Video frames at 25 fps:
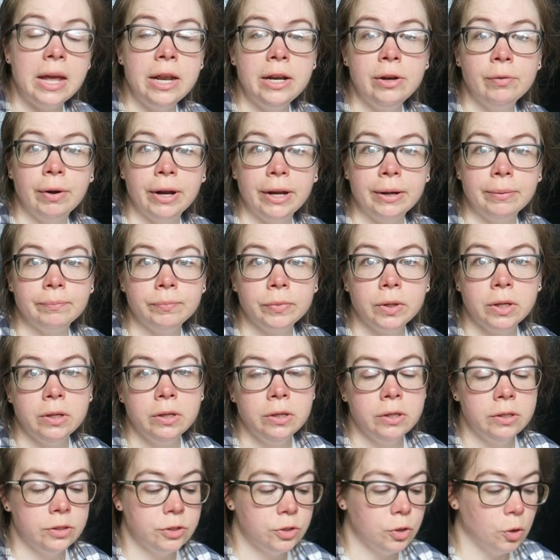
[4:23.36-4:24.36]
Anyway,
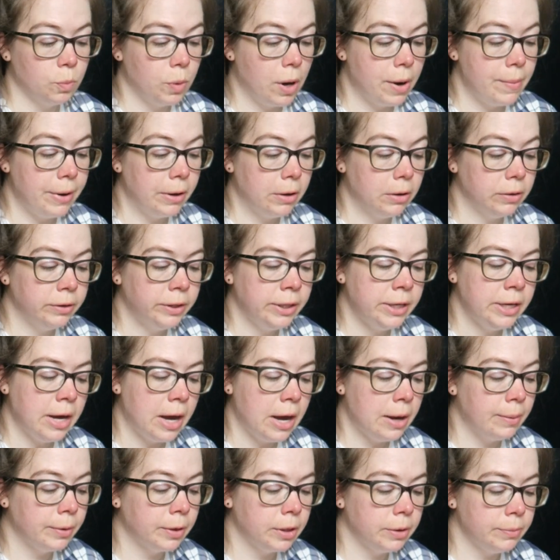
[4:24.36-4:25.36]
so primarily
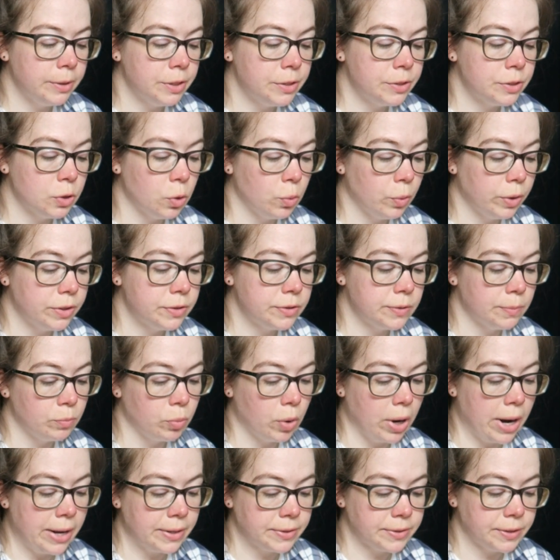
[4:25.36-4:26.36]
I'm going to be sowing some
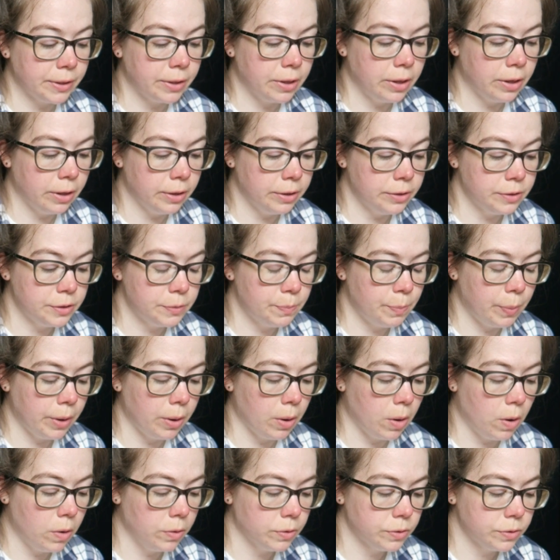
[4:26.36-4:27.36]
brassicas,
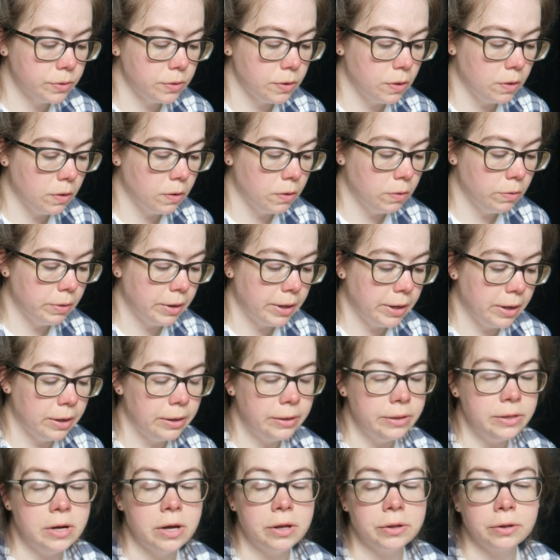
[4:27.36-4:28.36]
but also
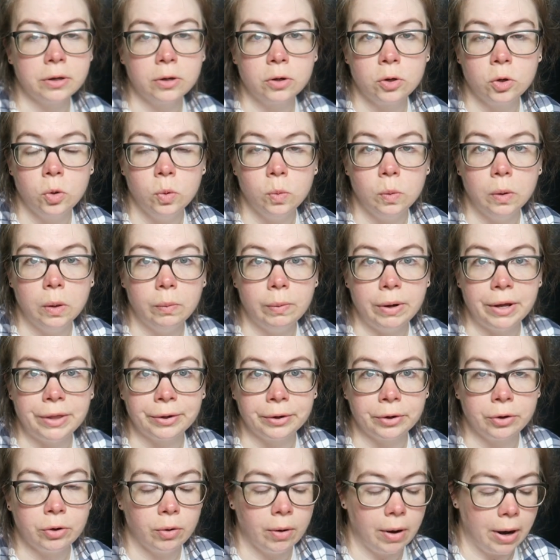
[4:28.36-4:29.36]
another cool
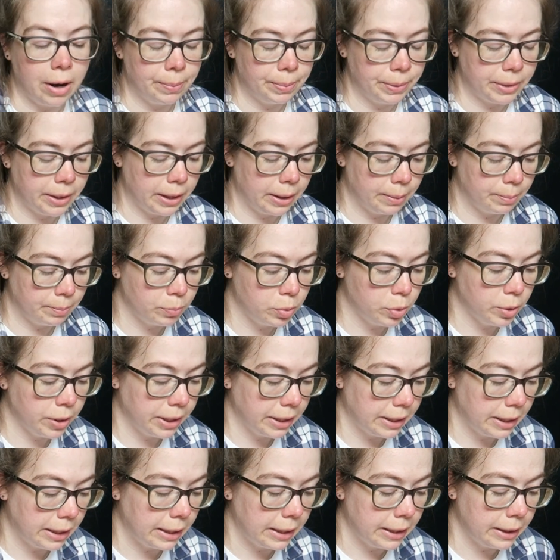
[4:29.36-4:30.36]
weather crop that I'm
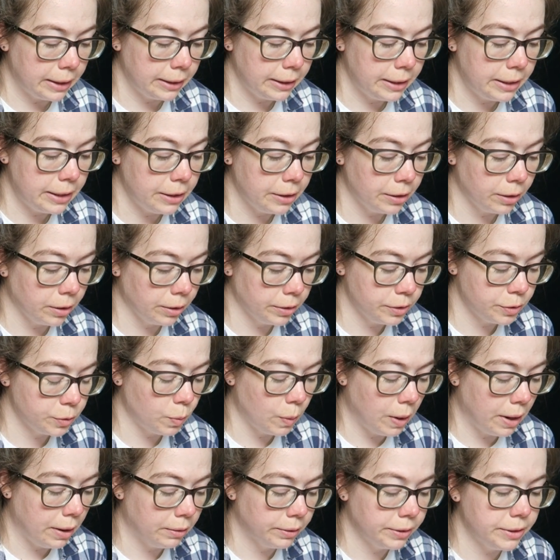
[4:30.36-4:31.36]
putting in here
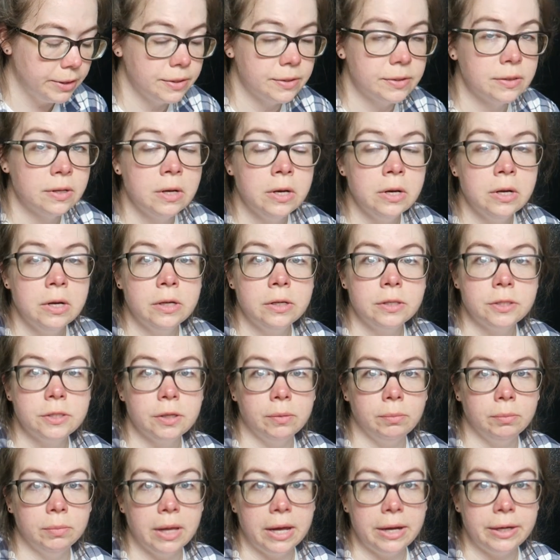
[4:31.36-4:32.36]
as well is
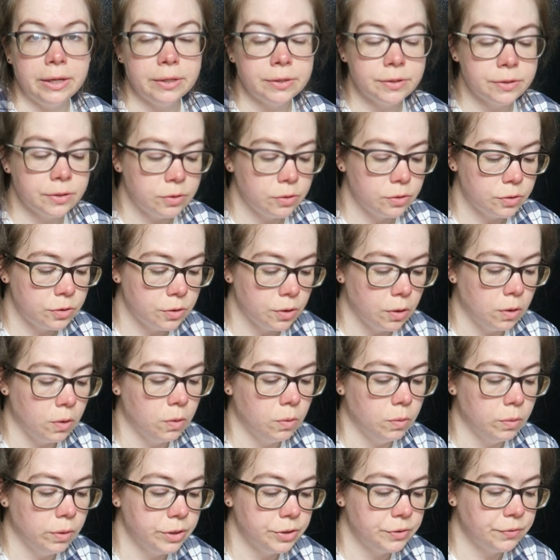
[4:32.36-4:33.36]
some lettuce.
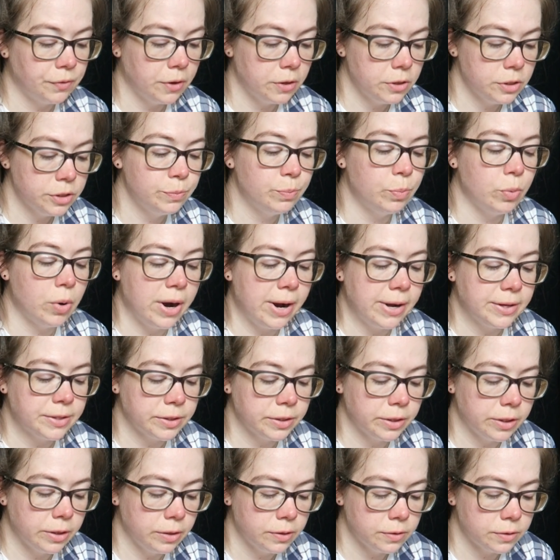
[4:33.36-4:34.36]
So as far as
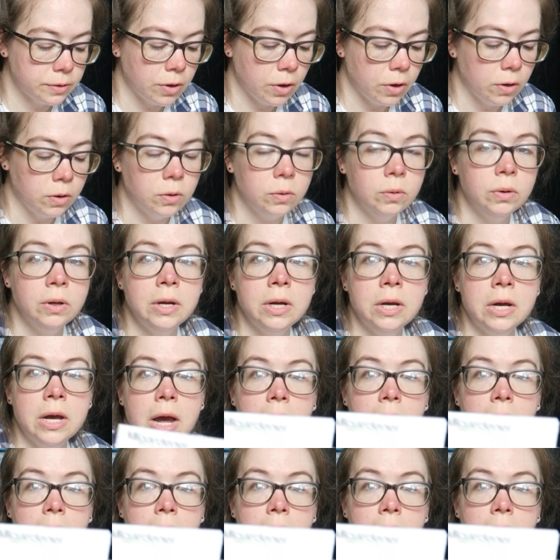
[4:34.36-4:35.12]
brassicas go,